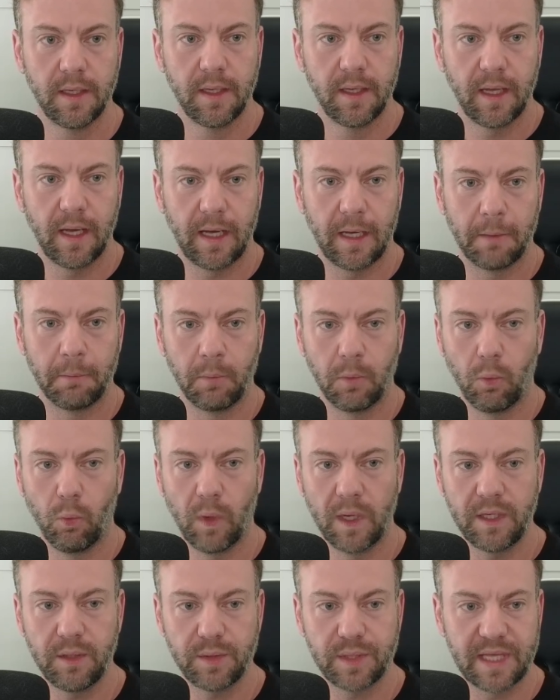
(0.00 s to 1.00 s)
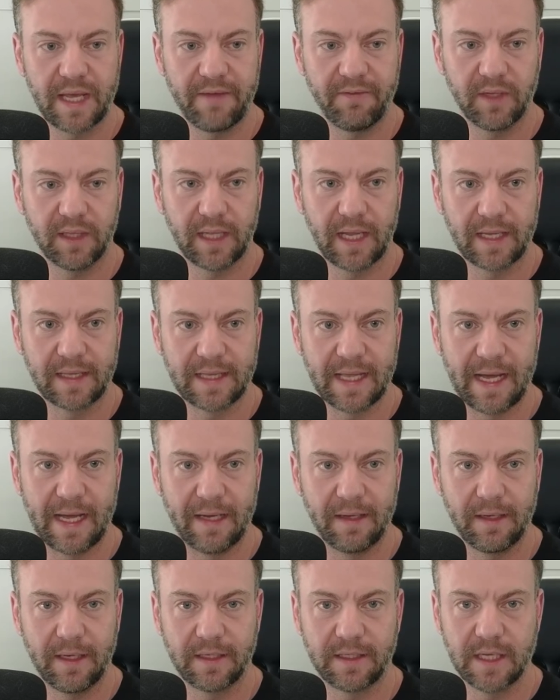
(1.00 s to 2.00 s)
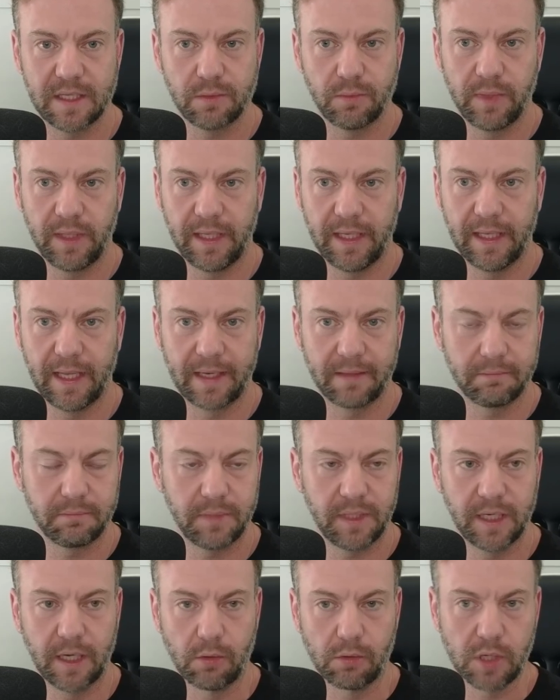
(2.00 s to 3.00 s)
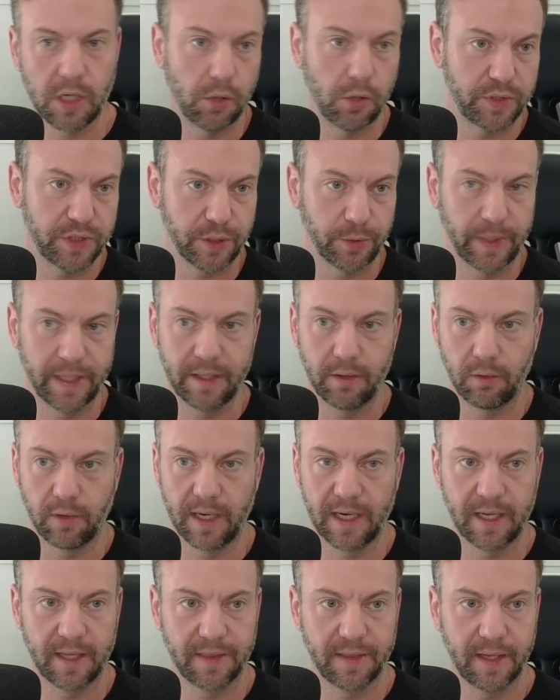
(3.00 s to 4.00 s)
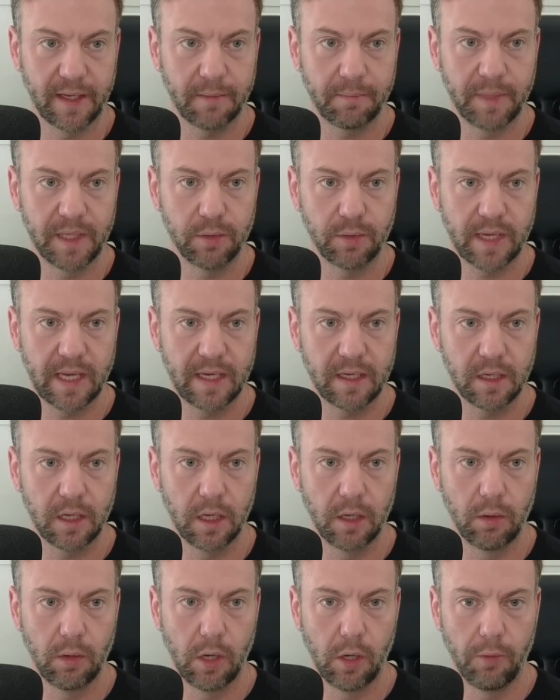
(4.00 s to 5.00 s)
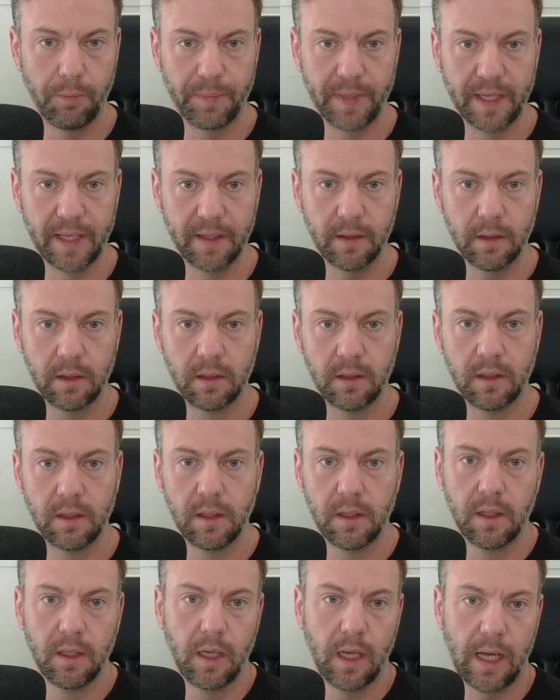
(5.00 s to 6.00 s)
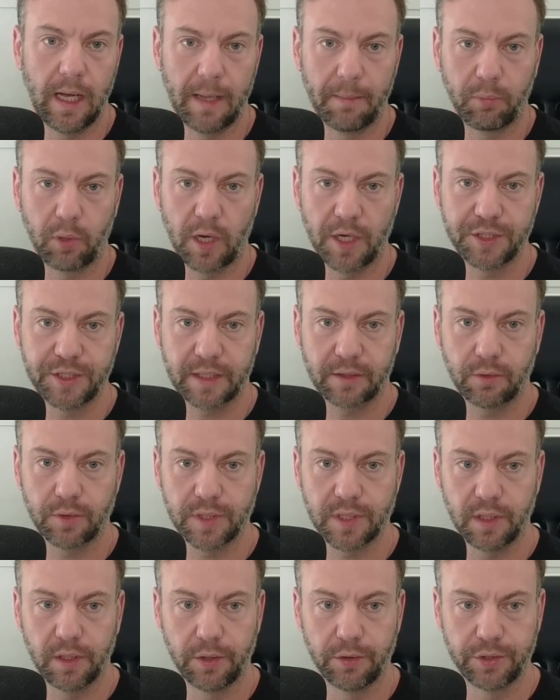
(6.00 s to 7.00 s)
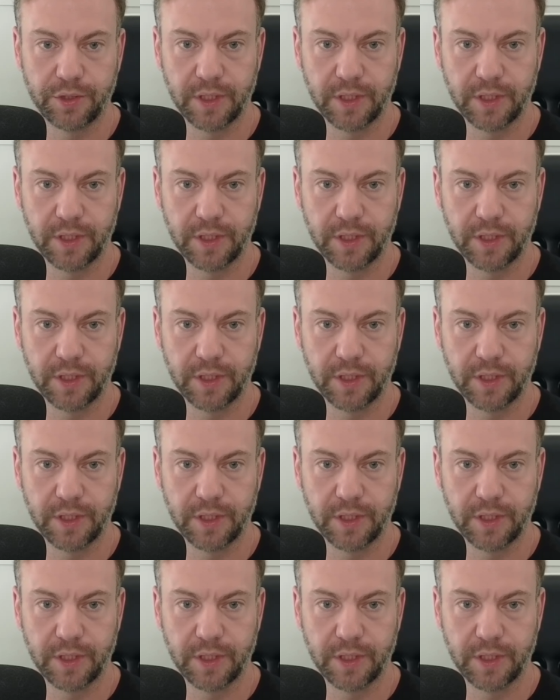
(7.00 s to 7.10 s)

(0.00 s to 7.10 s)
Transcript: When you save it like that, it doesn't really go to it or anything, but you can go open project or solution